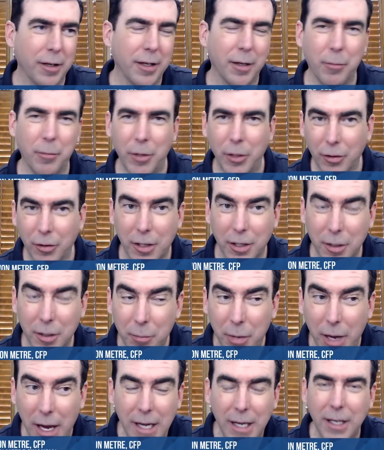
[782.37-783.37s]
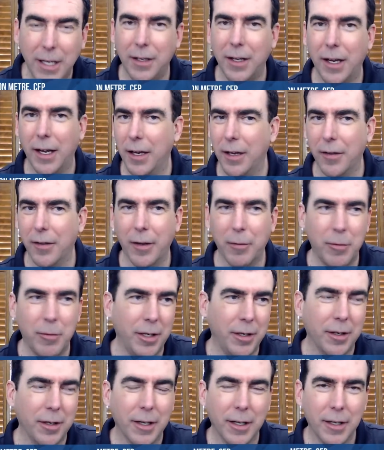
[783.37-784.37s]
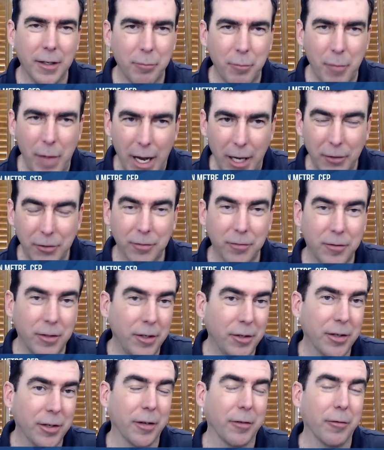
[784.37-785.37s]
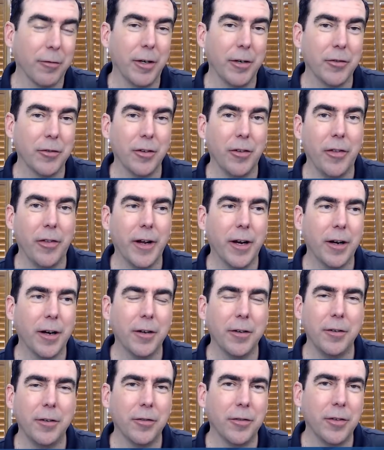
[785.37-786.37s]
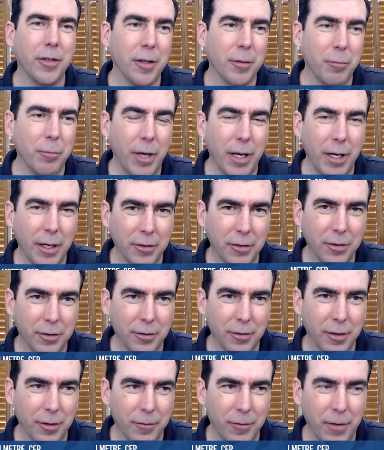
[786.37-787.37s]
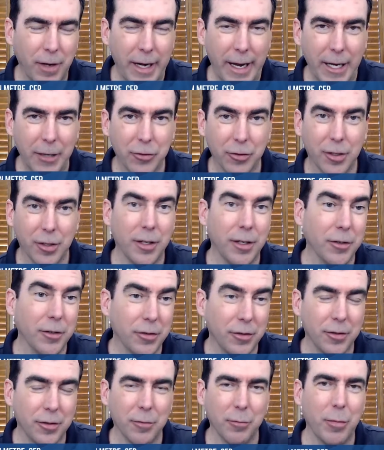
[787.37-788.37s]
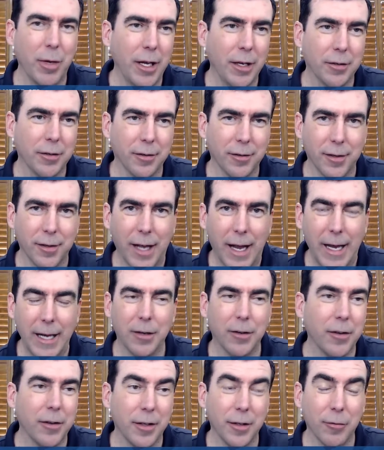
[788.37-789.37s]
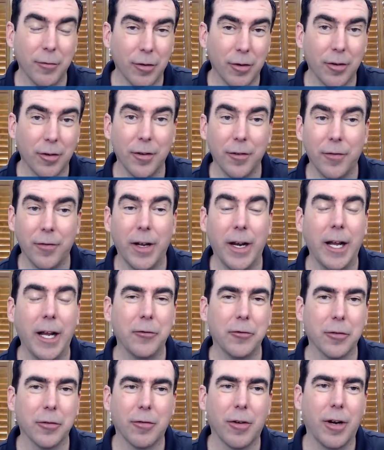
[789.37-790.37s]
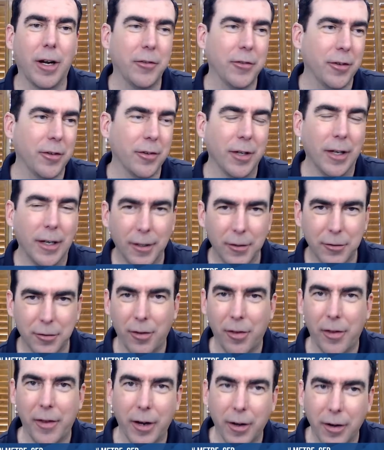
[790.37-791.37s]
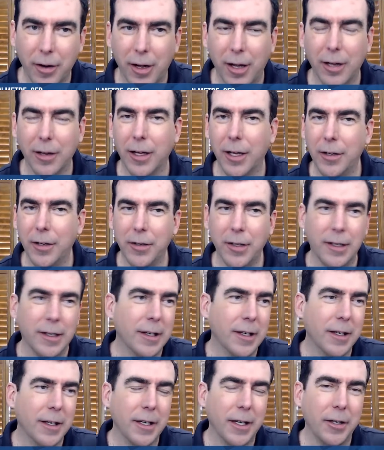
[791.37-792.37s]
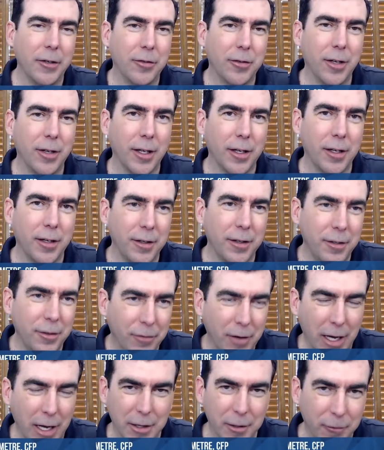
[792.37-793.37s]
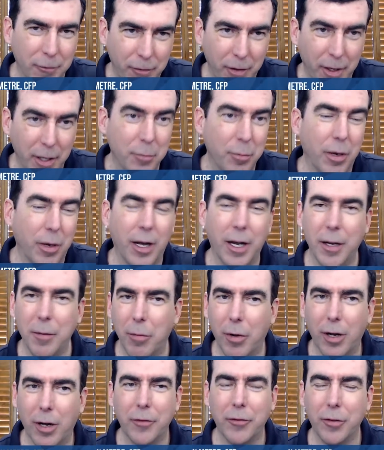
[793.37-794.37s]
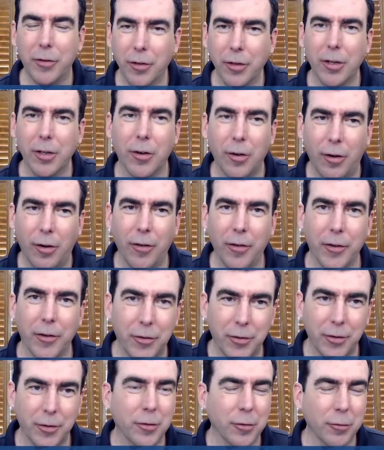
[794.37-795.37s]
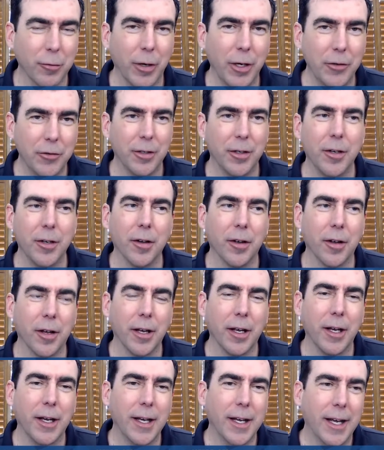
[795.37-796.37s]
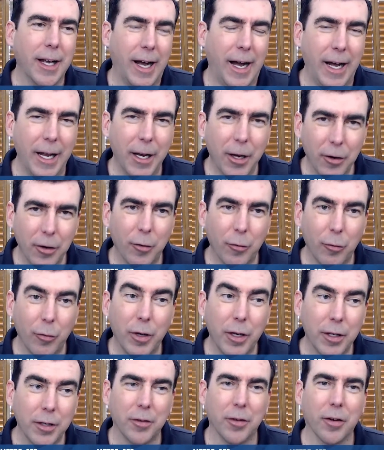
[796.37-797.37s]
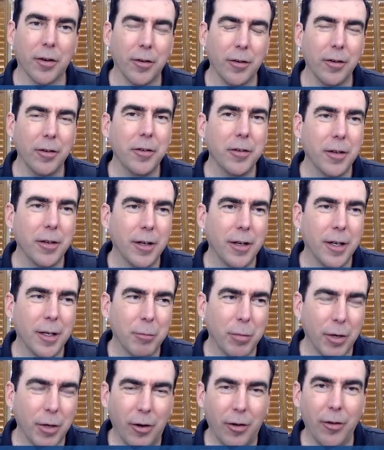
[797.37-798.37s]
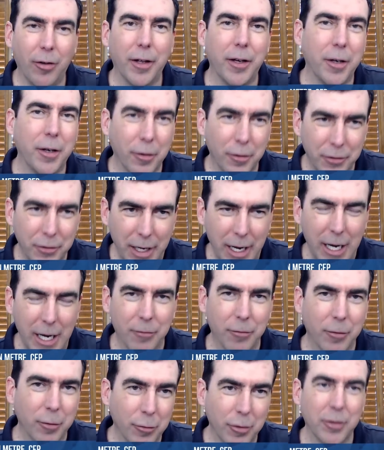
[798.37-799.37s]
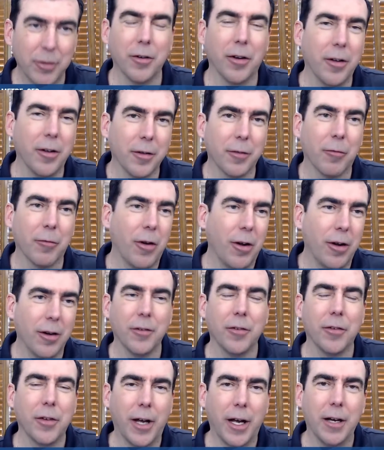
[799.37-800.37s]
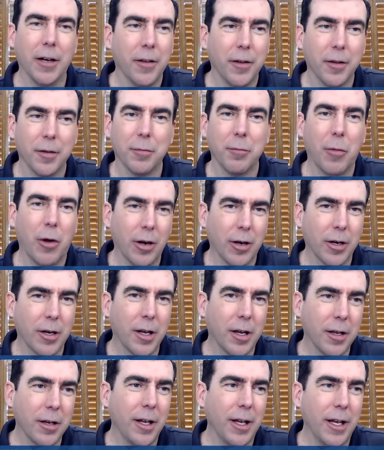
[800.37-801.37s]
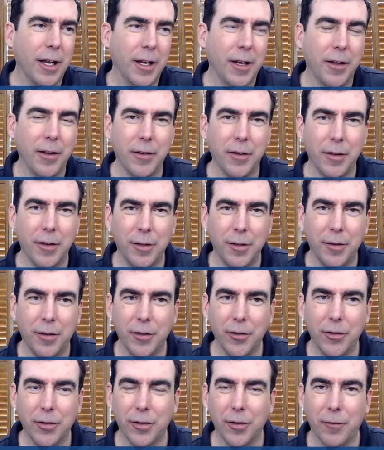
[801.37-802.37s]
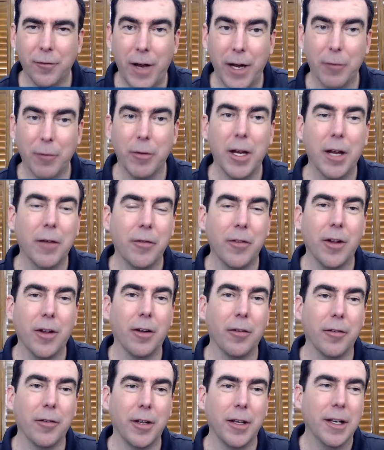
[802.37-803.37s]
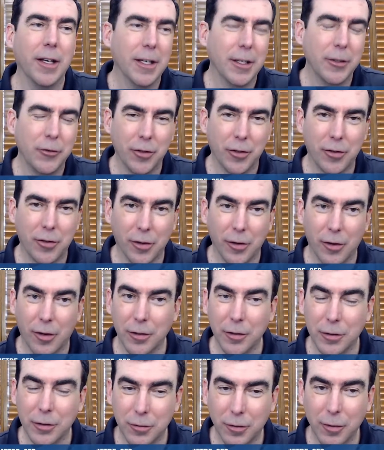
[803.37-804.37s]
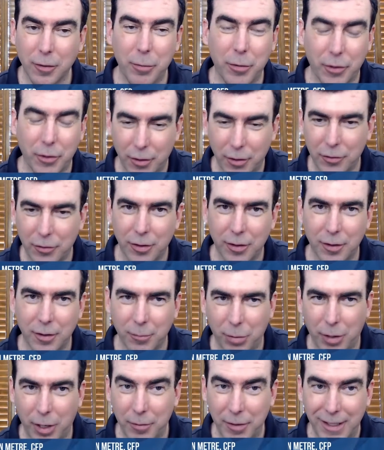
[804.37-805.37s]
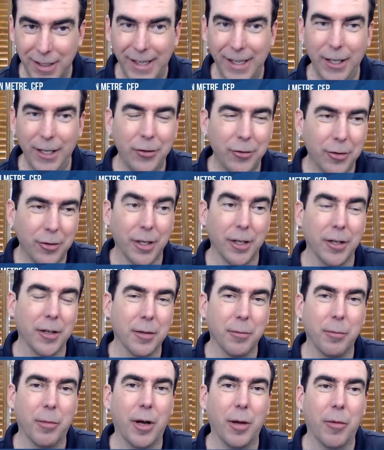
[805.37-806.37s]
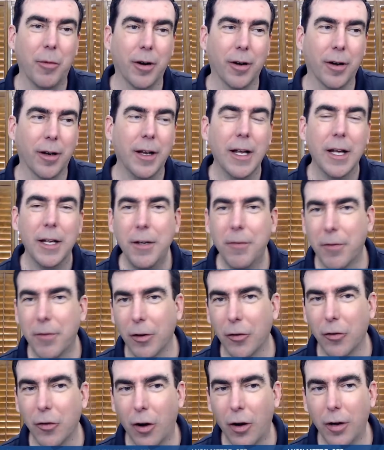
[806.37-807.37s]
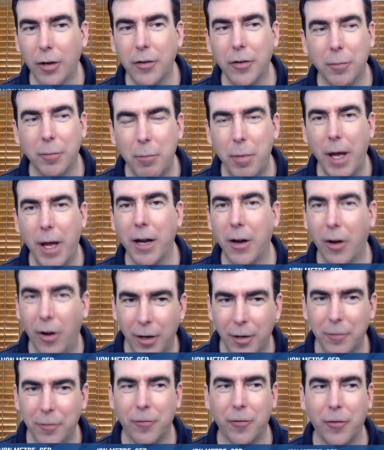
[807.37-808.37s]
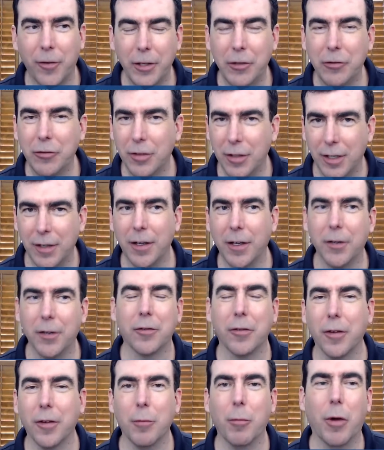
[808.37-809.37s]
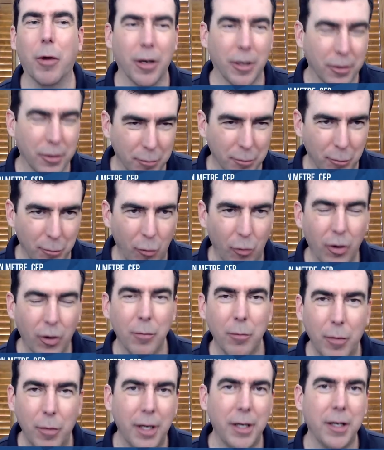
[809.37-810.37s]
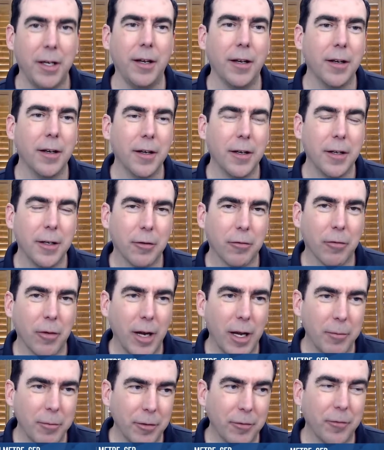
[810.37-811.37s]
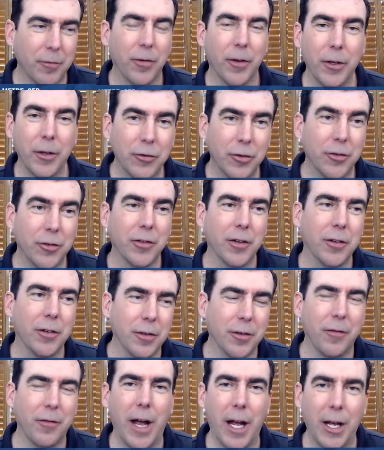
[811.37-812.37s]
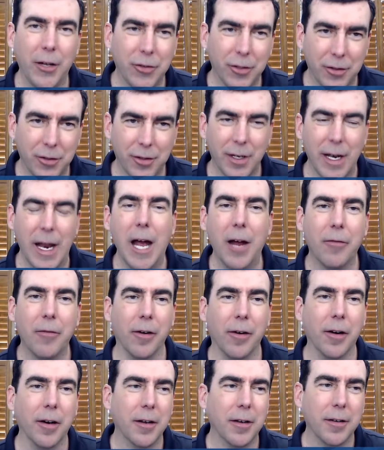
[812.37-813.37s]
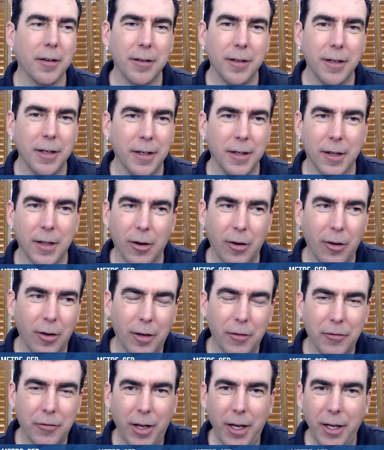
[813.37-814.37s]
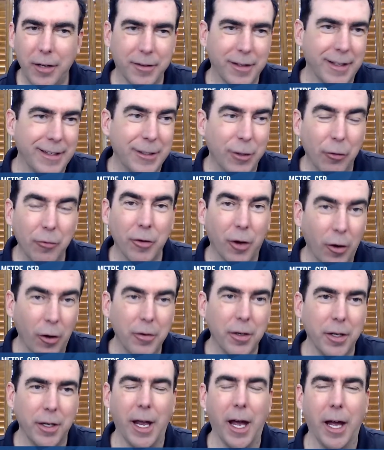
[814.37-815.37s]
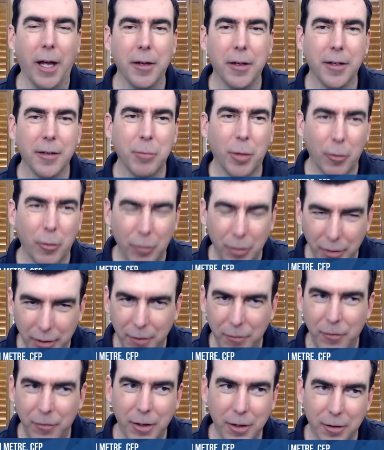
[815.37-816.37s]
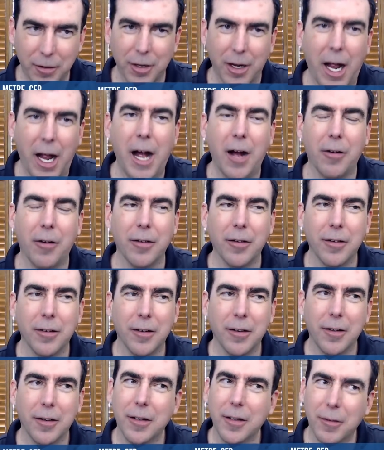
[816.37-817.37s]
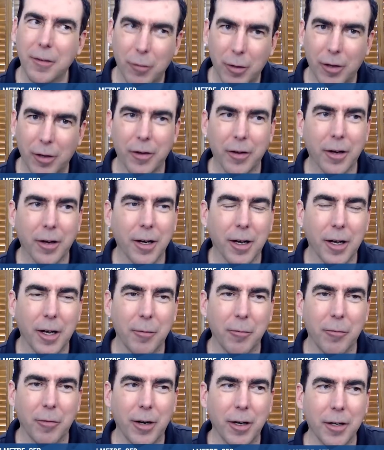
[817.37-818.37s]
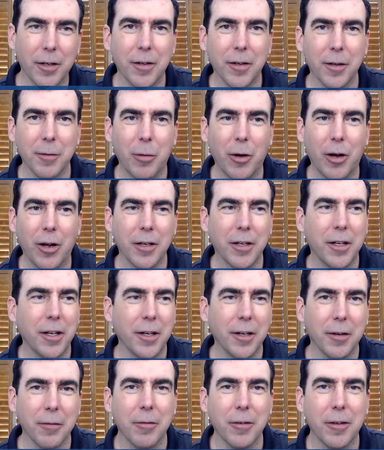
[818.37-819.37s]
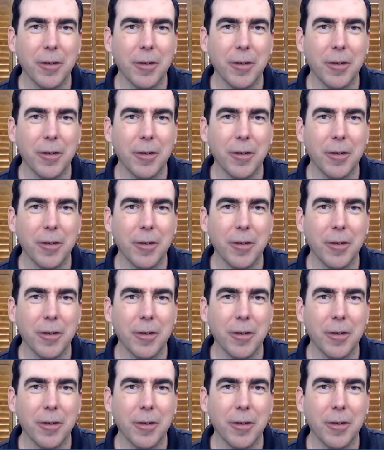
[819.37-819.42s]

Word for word: I mean, you look at the banking data. I mean, massive deceleration there. You see the banks, the financial conditions of banks are tighter than they were in the financial crisis, so they're not lending. And, and you've got the Fed buying bonds. You look at all this situation, and you go like, I don't know when it turns, but all I know is everyone's on the wrong side of this market. And this is, in fact, we have not only just the largest short position probably in history against the bond market, you have the largest bet on inflation in the history of the market. There's more money crammed in inflation sensitive assets than ever. And they're all sides. They don't know it yet. Mm-hmm. But when they figure it out, well, they're going to come run into the bond kingdom.